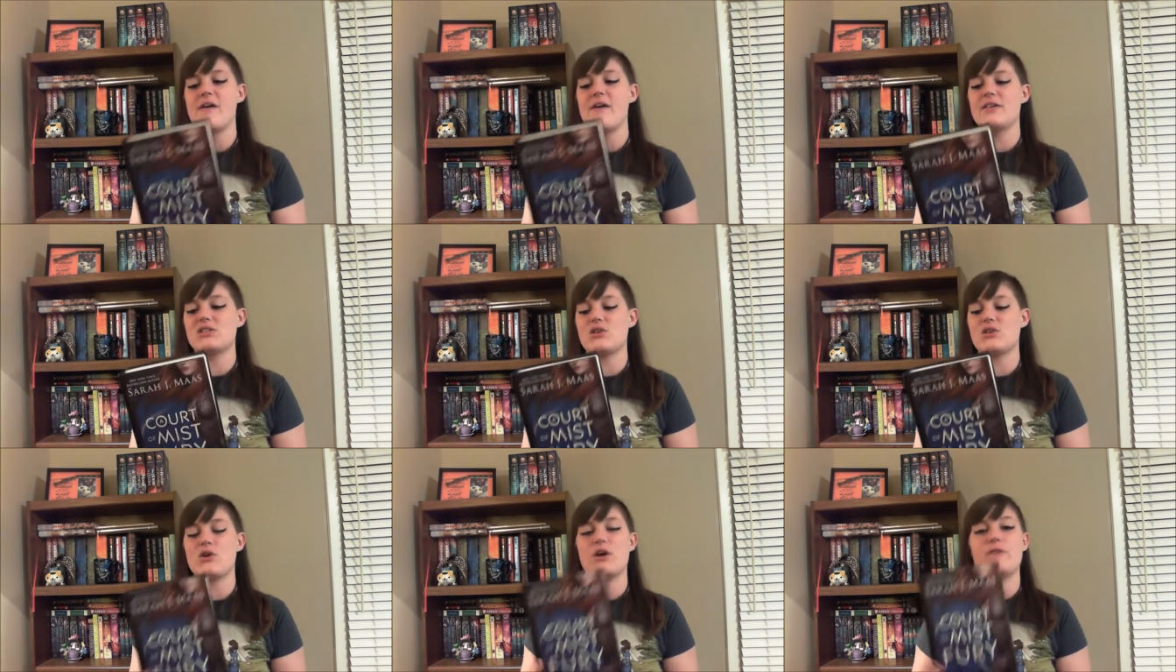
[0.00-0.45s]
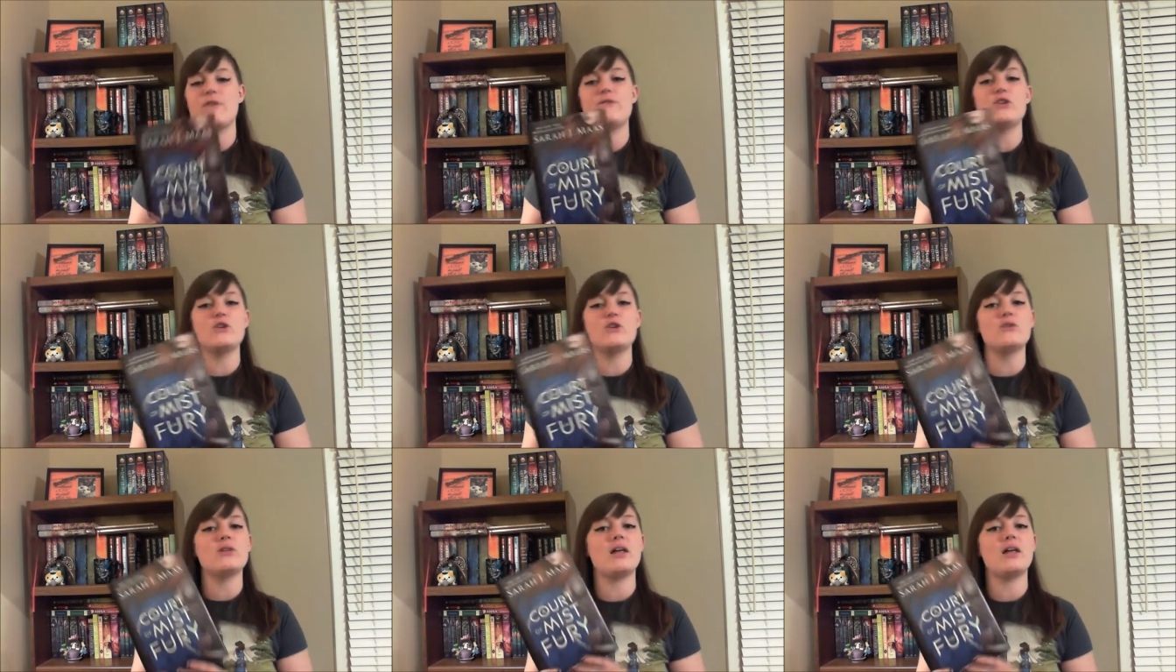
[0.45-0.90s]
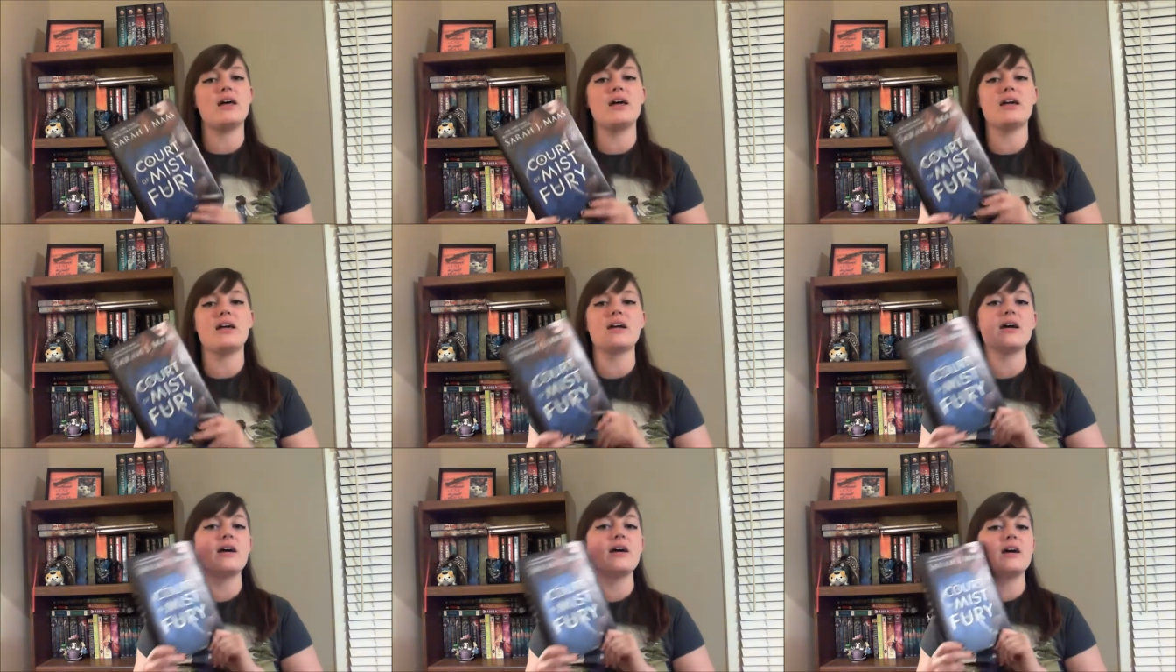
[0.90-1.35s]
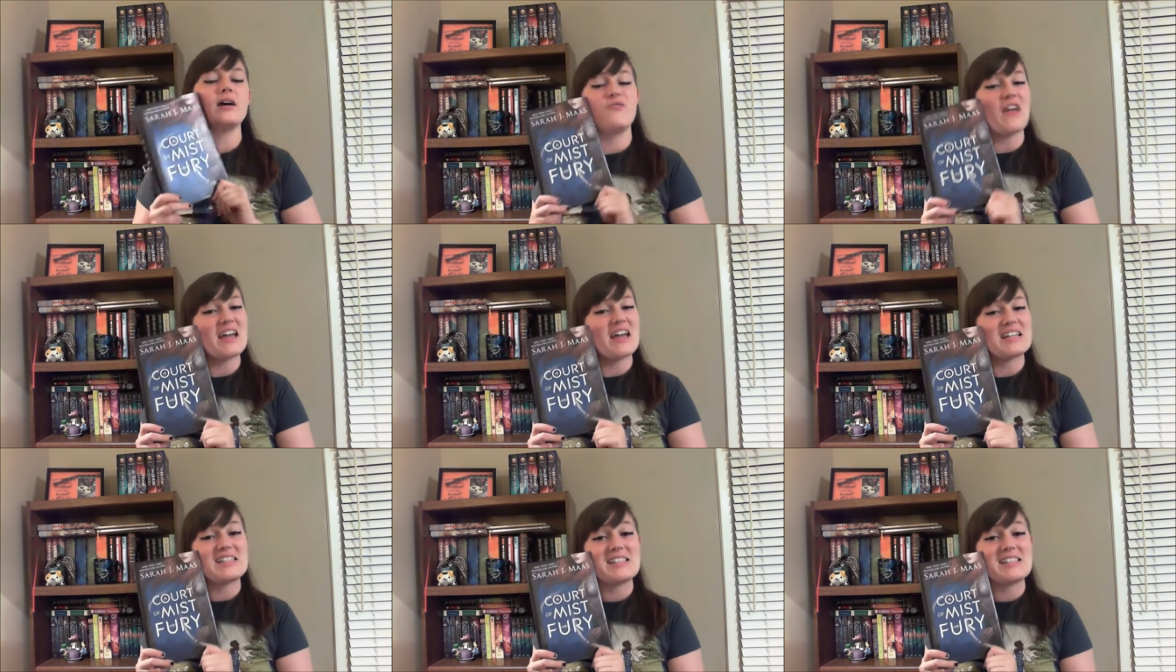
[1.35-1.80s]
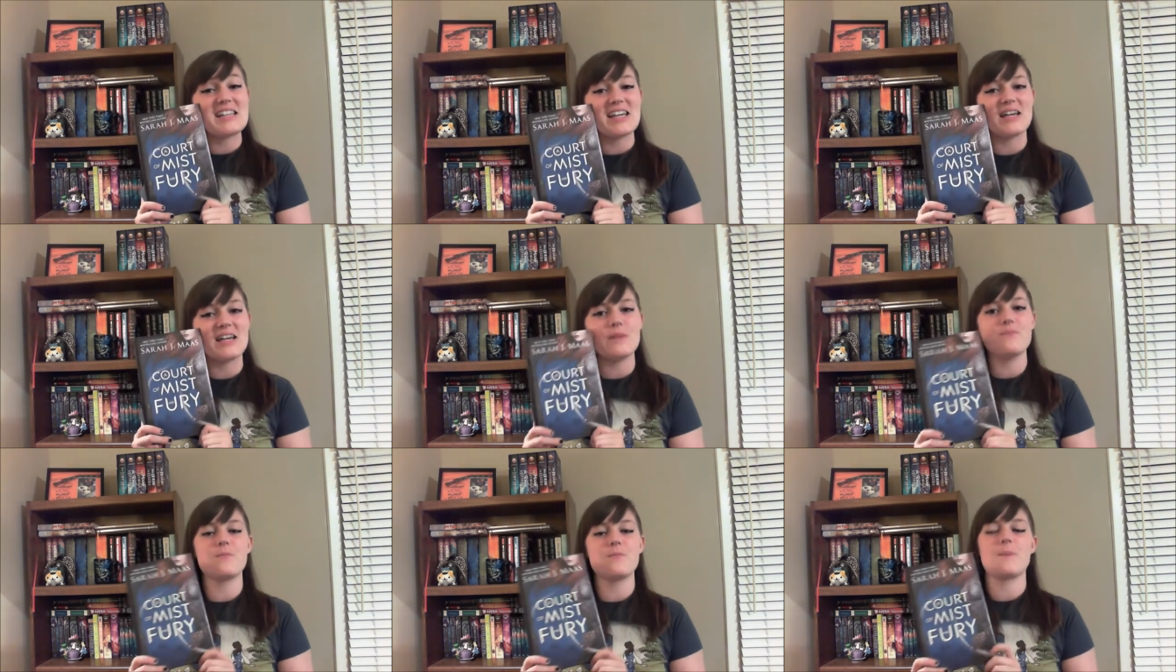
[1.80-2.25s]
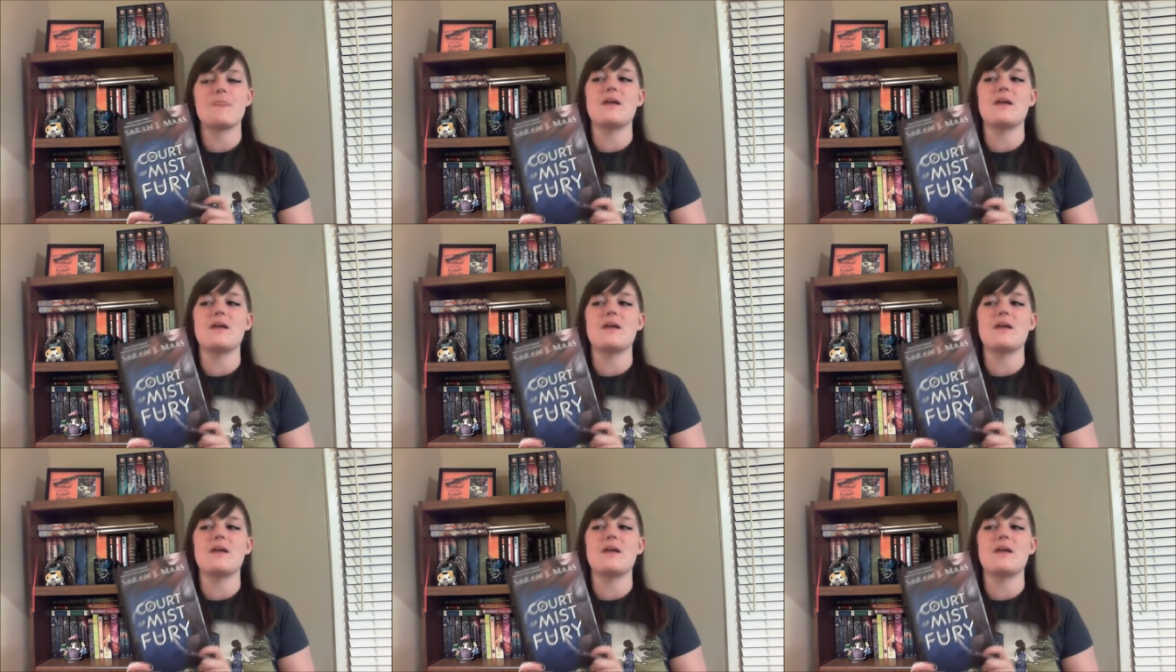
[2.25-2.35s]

So if you like fantasy